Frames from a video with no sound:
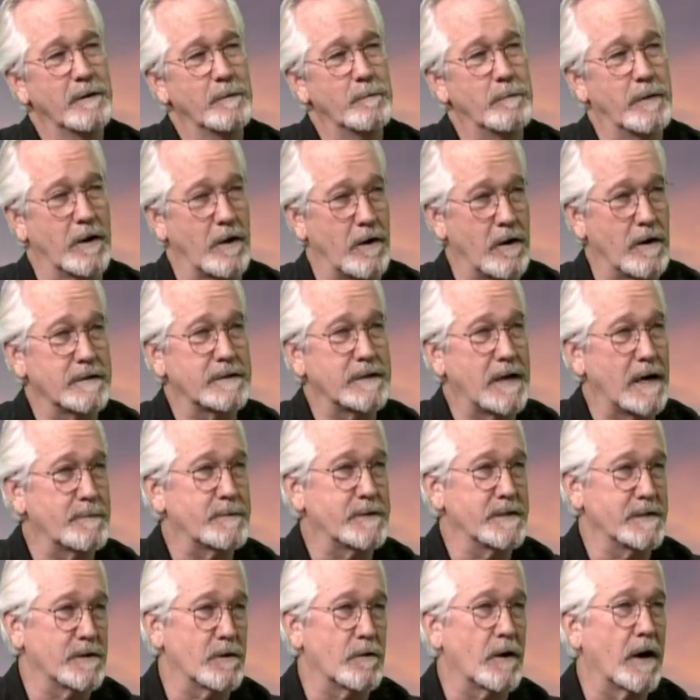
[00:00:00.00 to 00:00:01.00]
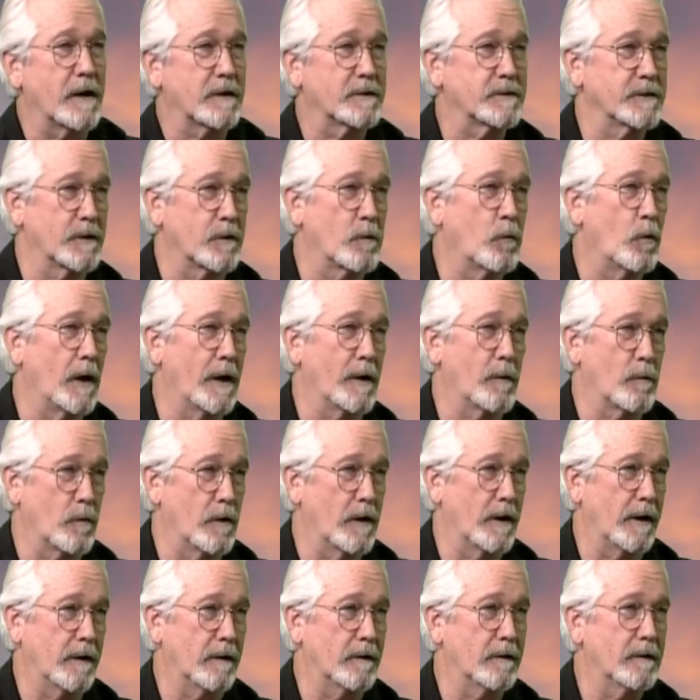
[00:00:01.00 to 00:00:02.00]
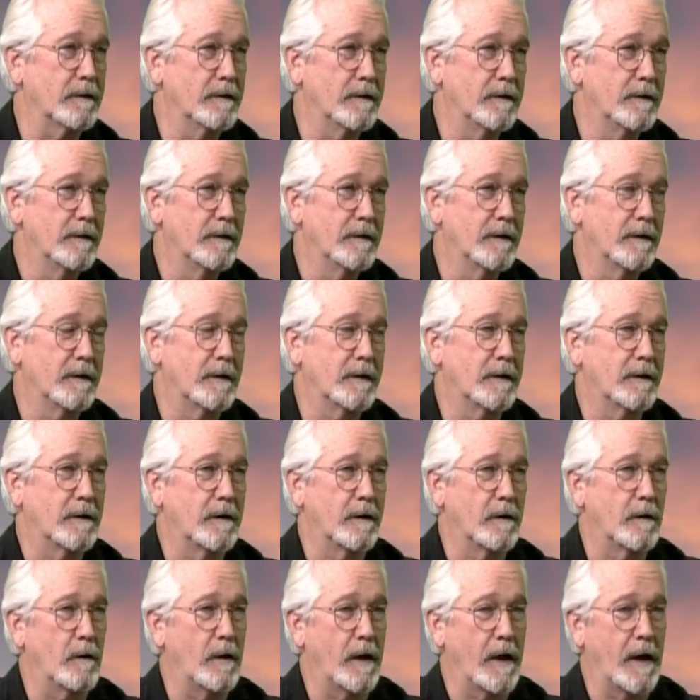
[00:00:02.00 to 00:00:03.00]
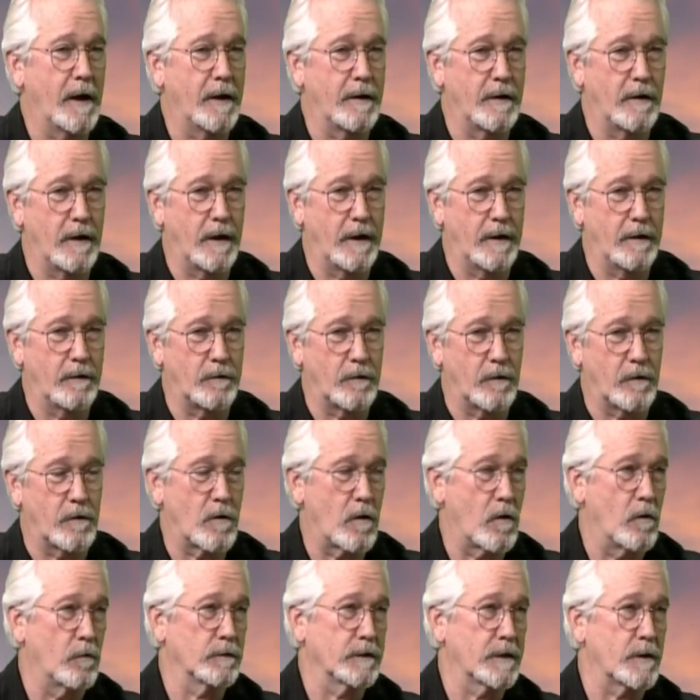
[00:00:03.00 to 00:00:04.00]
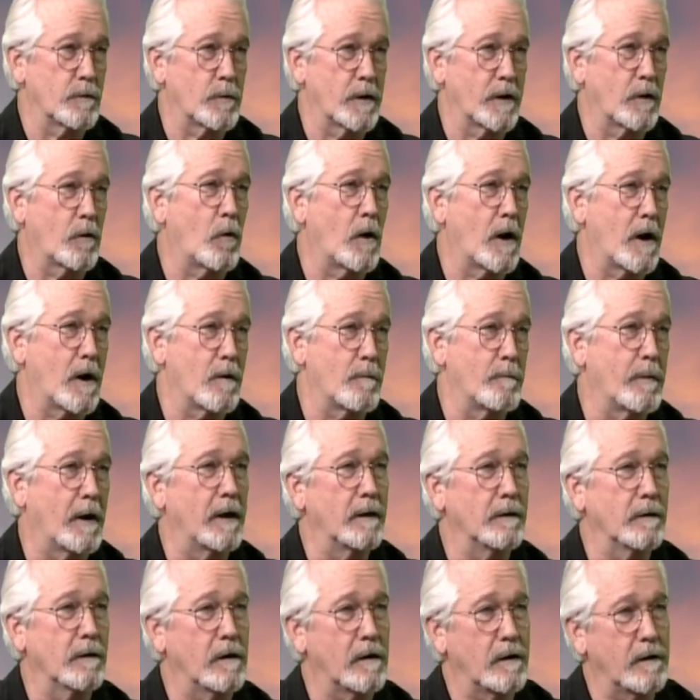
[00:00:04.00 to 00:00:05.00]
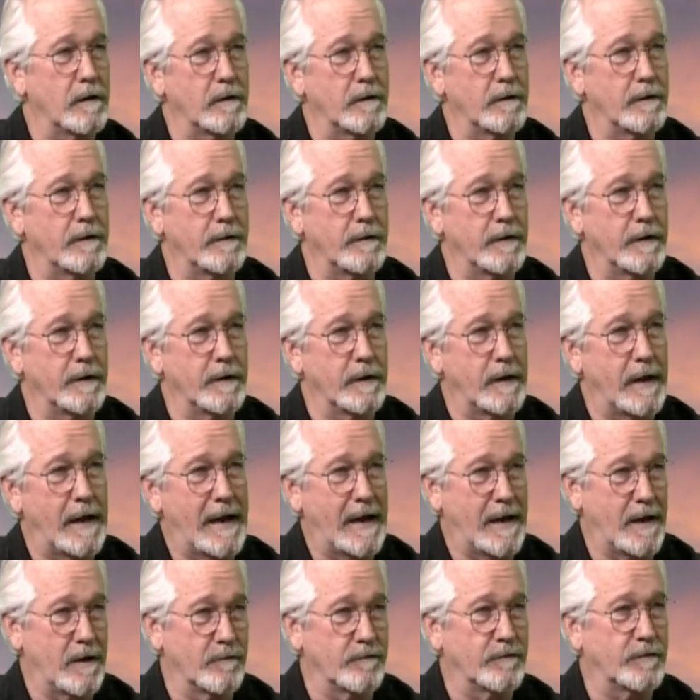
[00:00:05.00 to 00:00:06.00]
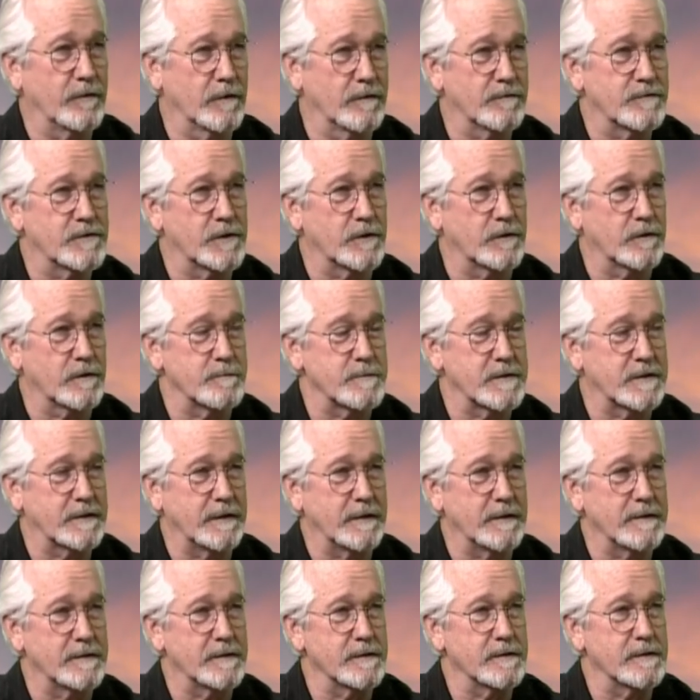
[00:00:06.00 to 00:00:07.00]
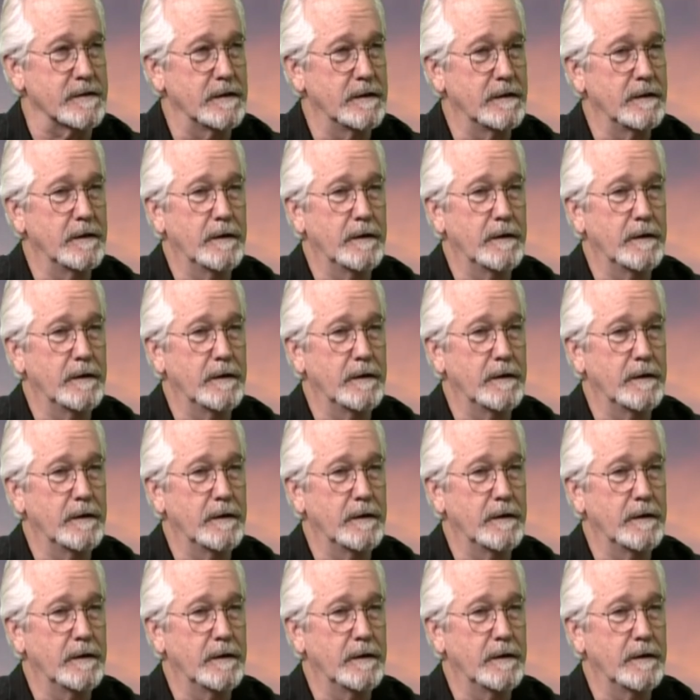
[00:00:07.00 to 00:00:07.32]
But autopsies are actually quite rare and are only required by law in a handful of circumstances.